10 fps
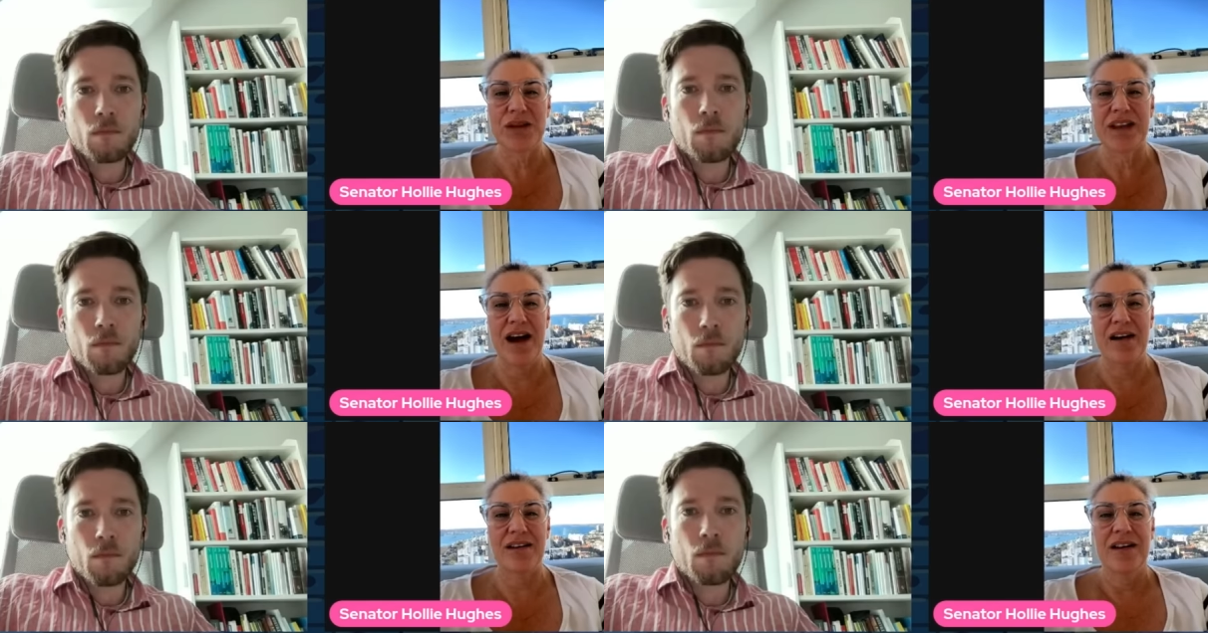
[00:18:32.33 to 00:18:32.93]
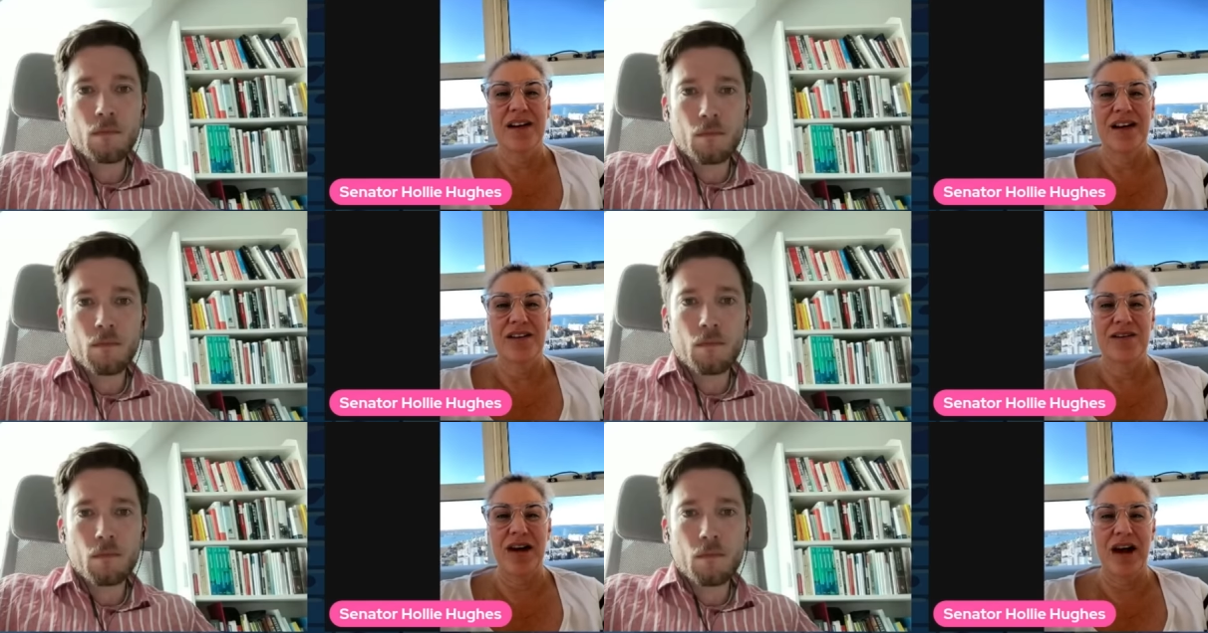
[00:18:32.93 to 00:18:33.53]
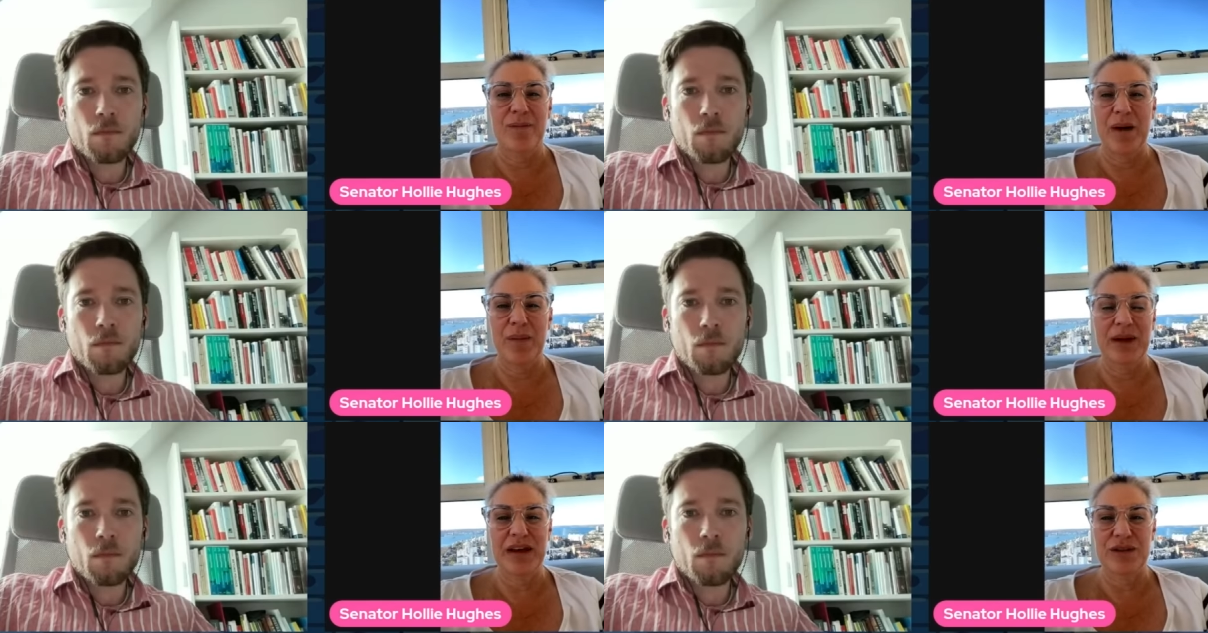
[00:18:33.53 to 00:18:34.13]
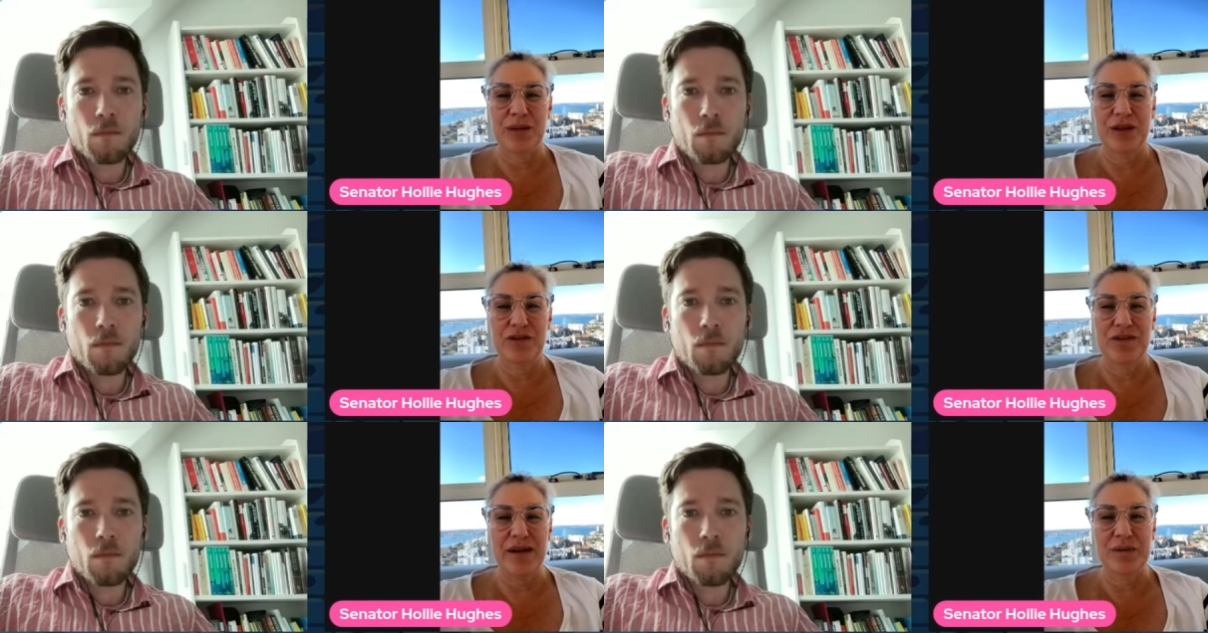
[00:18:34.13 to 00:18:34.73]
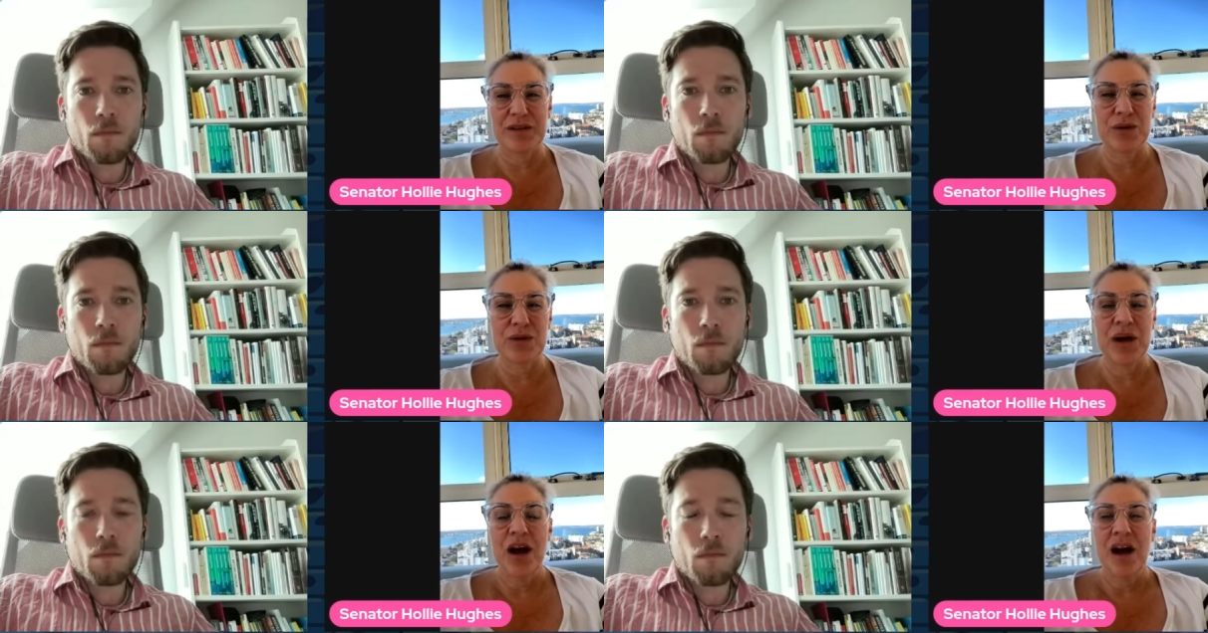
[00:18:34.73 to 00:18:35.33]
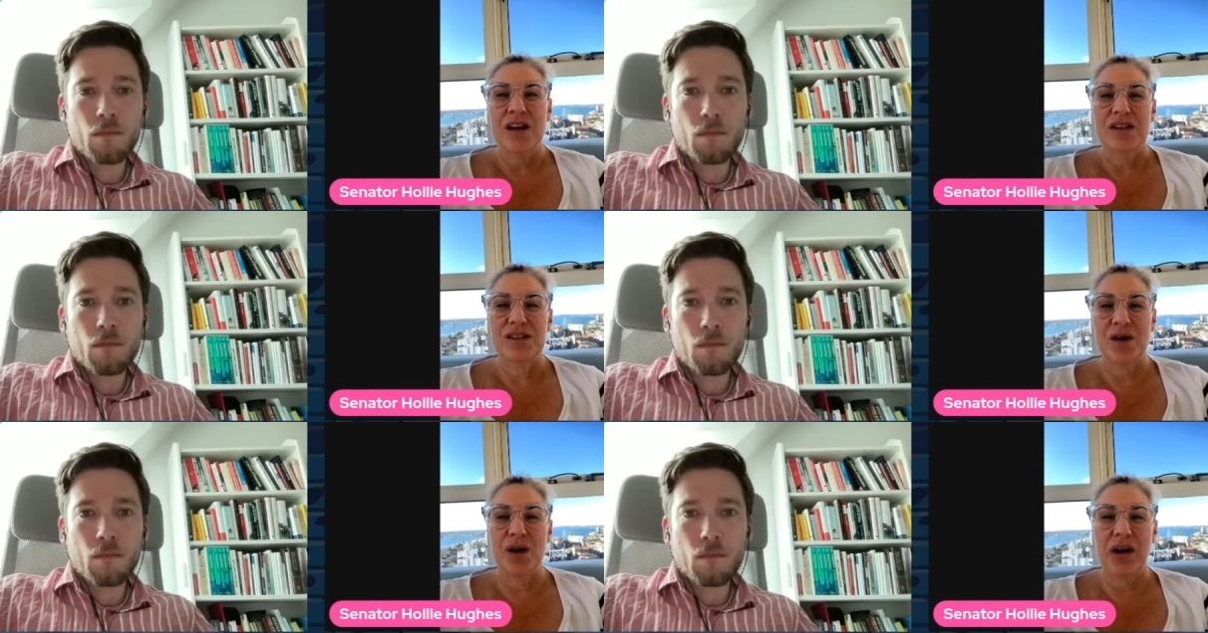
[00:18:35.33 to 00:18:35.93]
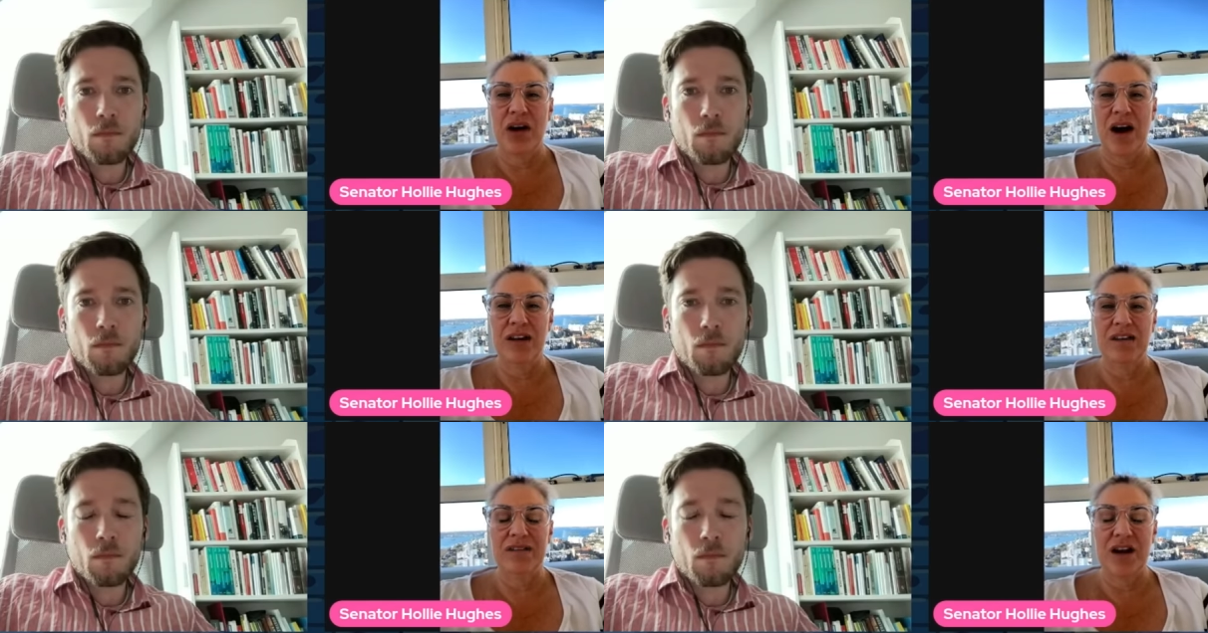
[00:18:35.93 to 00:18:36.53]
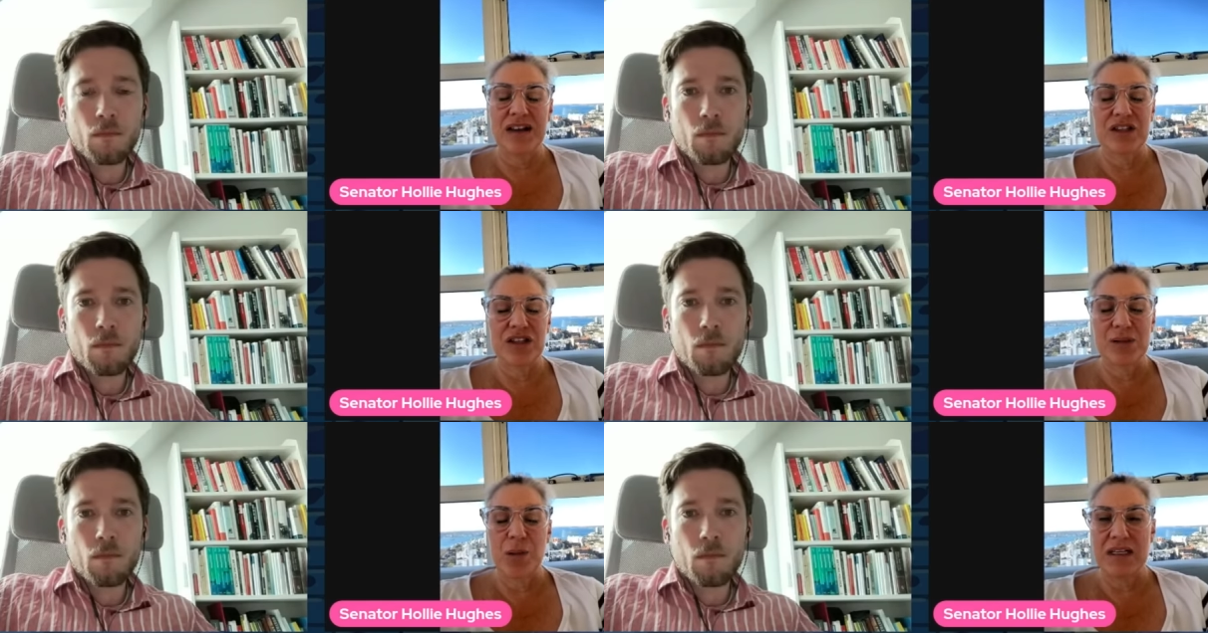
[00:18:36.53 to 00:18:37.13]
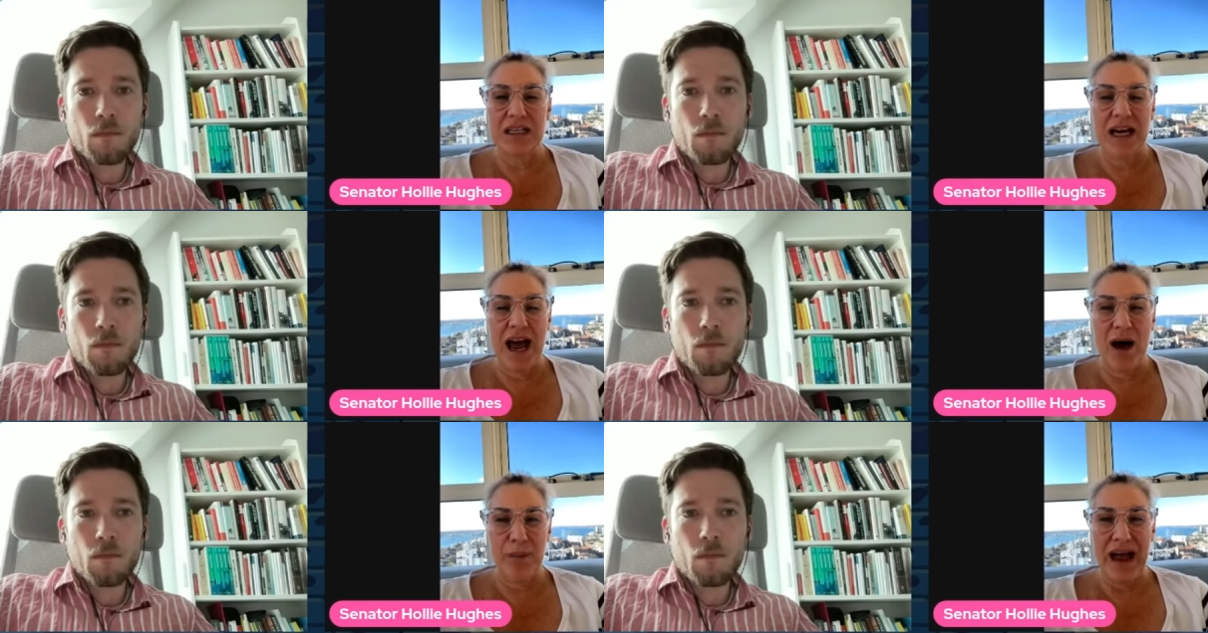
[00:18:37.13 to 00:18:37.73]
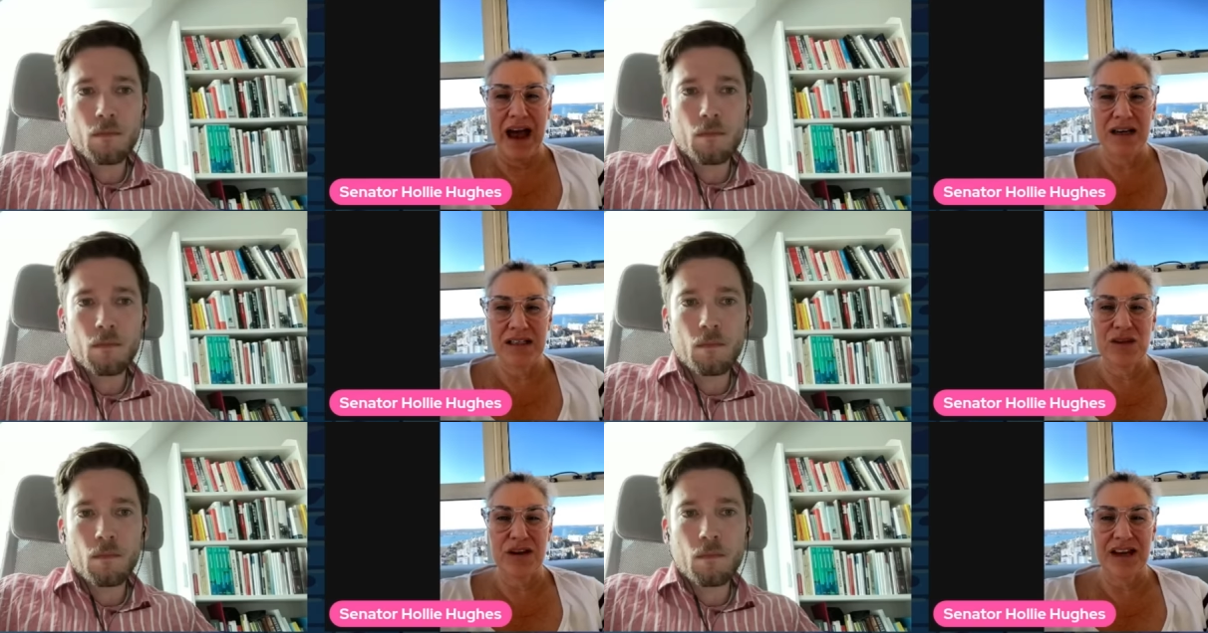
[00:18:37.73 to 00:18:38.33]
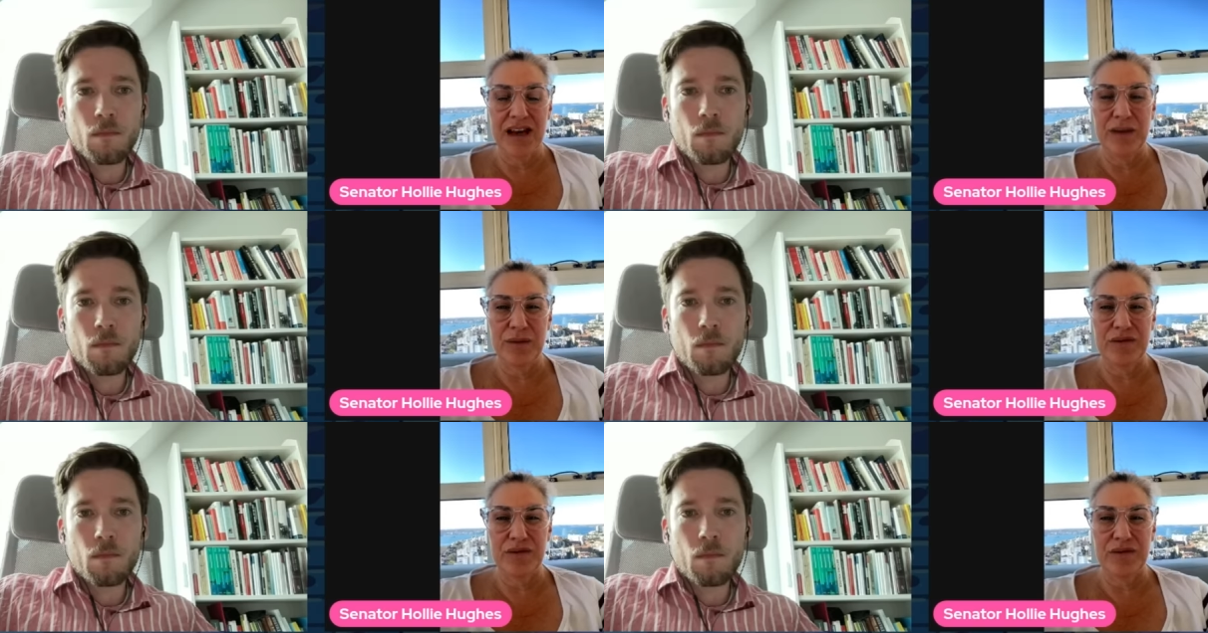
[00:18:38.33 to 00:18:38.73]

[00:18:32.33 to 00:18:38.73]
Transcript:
Speaker 1: without uh, bumping into a new vape store. So I, I just wonder how bad it's got to get